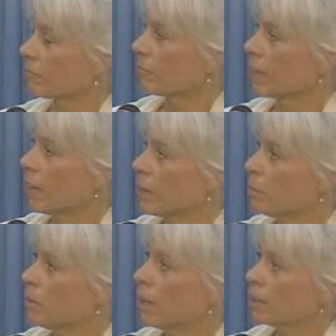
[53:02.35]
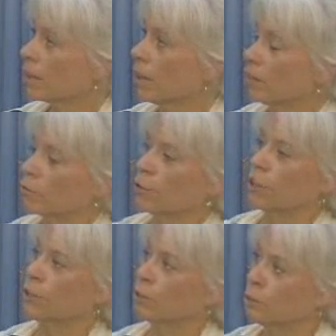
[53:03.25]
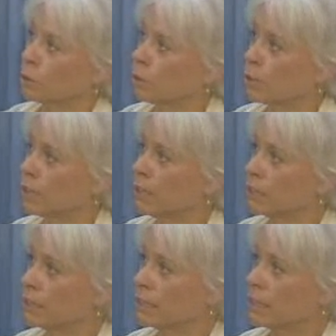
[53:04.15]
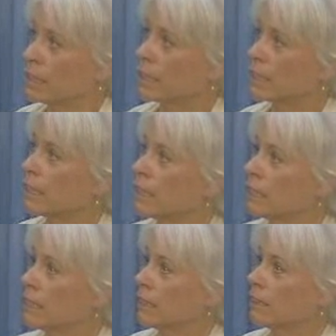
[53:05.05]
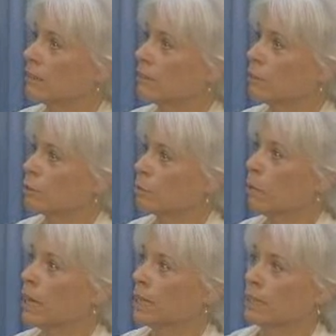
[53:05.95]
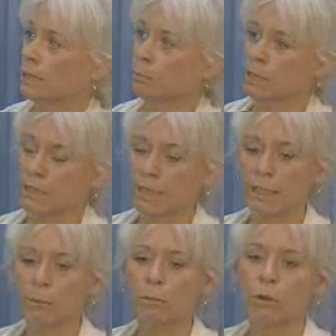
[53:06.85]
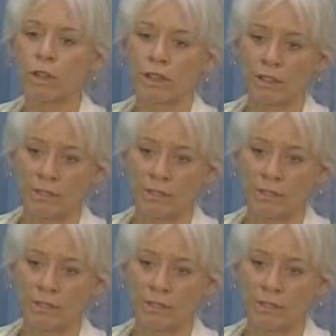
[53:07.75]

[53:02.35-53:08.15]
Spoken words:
I am not offering you a great city of your body being immortal.